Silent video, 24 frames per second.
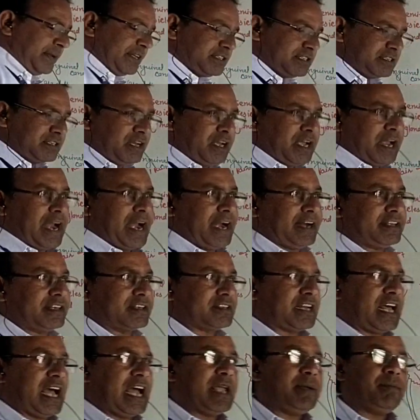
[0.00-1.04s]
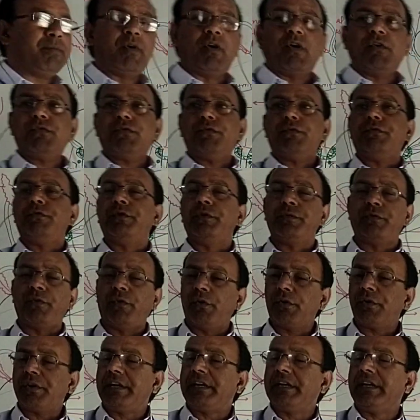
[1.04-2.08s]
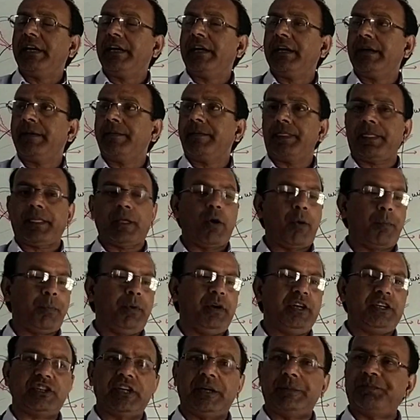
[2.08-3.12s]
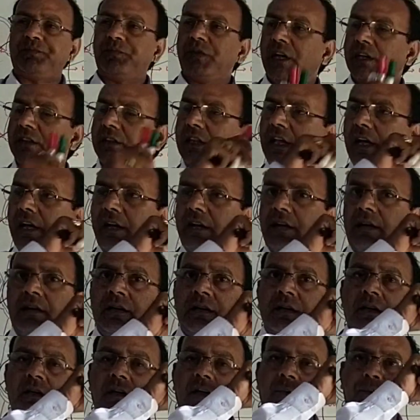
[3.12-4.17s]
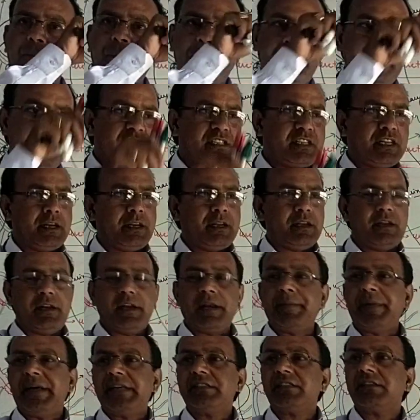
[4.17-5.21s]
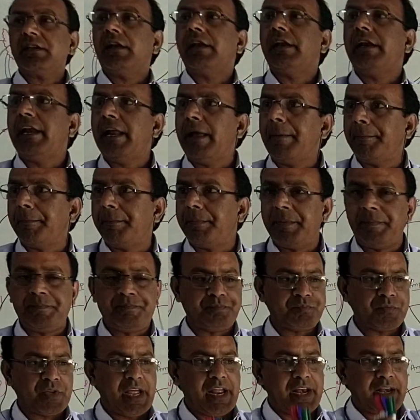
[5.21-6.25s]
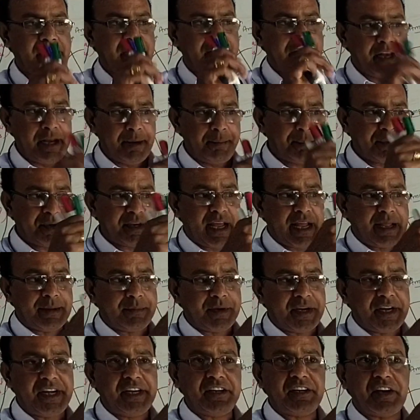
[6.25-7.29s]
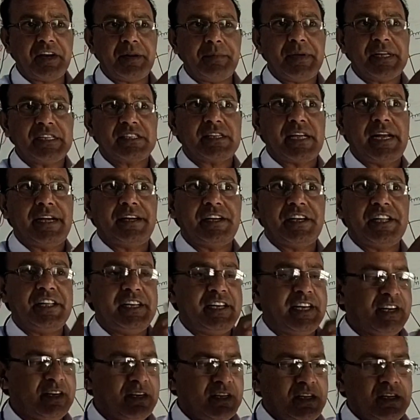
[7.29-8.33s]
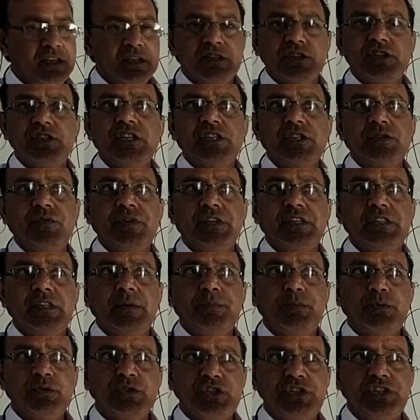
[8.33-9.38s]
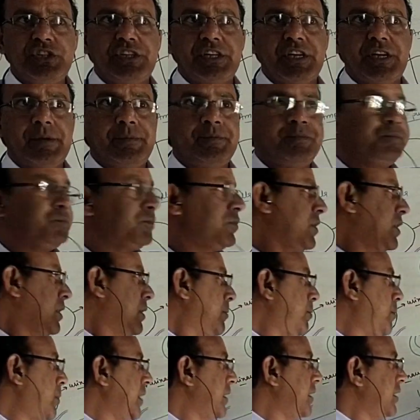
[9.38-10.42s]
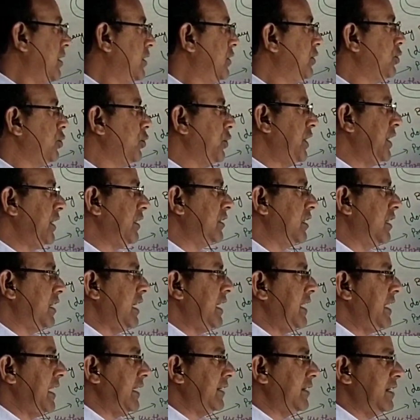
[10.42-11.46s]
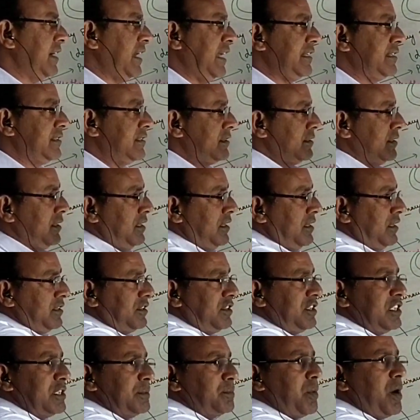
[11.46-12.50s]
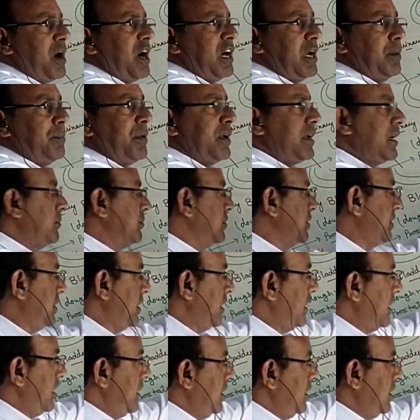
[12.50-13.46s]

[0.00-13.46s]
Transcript: means at the time of before copulation, the penis remains limp, and limp time it remains anterior. This one is the posterior. But during the erectile, this part becomes